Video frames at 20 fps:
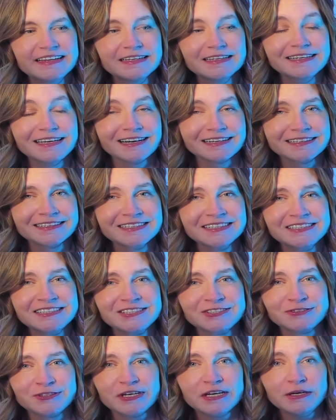Yeah,
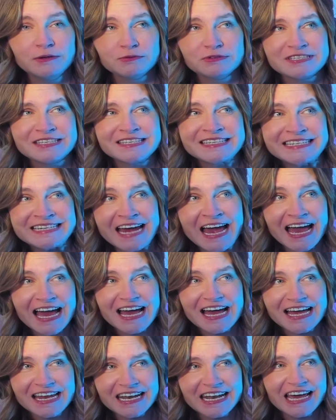considering he was
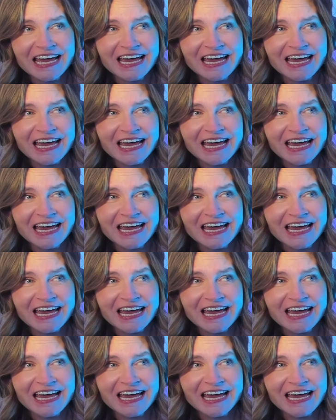dead.